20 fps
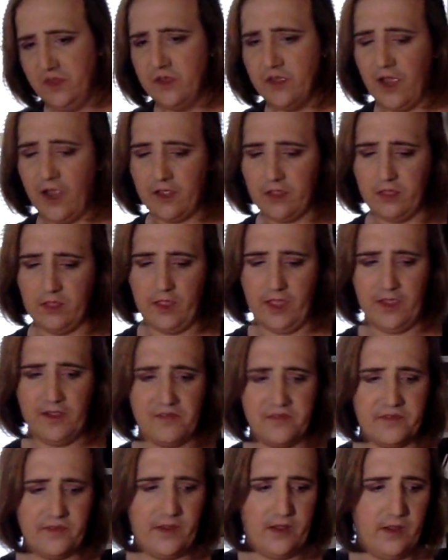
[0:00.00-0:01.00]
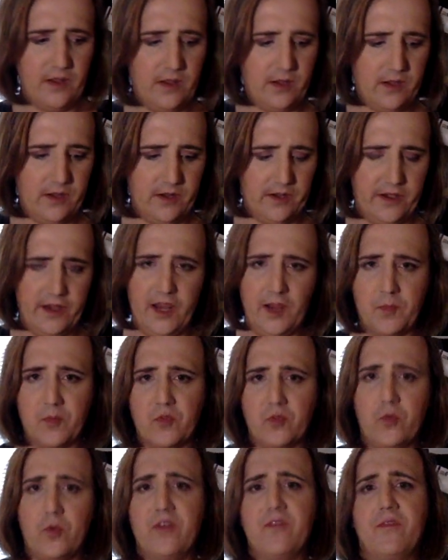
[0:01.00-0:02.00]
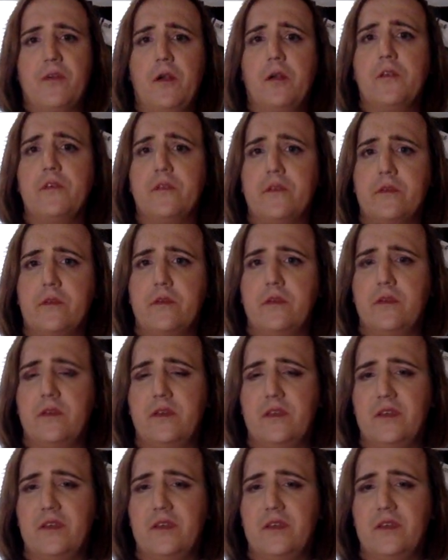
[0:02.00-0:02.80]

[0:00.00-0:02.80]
I left on April 21st,